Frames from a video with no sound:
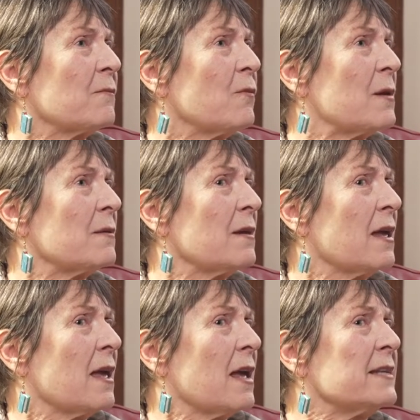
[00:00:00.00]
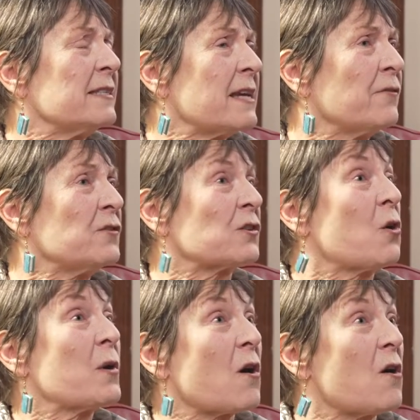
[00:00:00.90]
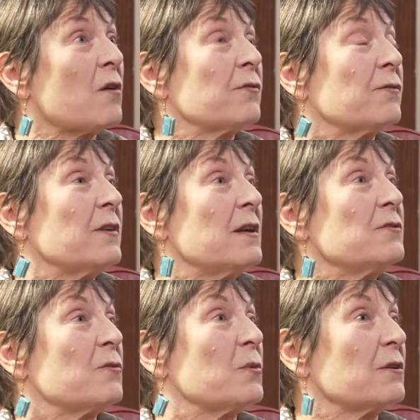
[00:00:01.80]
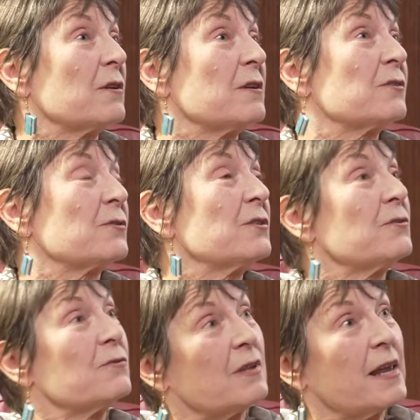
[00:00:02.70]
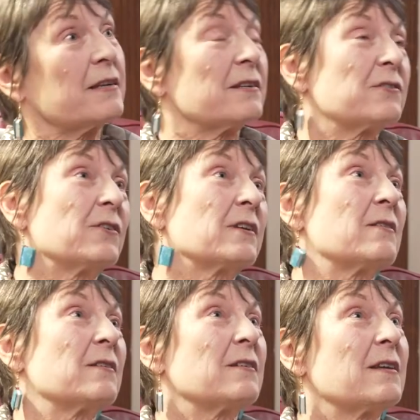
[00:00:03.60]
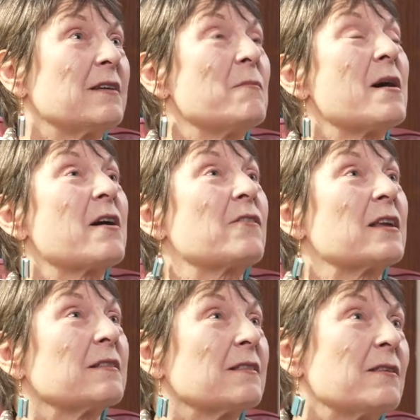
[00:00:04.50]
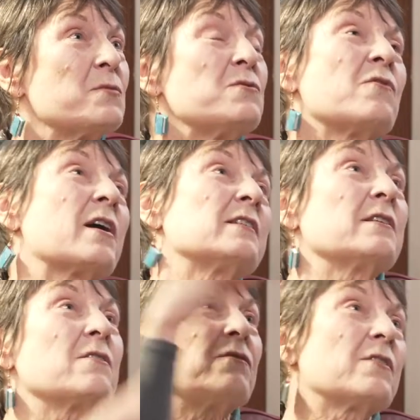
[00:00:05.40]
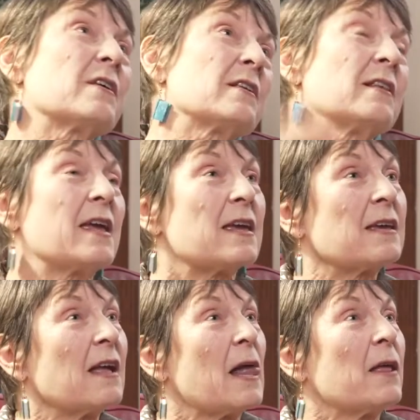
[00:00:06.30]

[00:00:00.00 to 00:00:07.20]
when instead of just going off into the wilderness or to the Lake District and admiring the moon rising over the lake,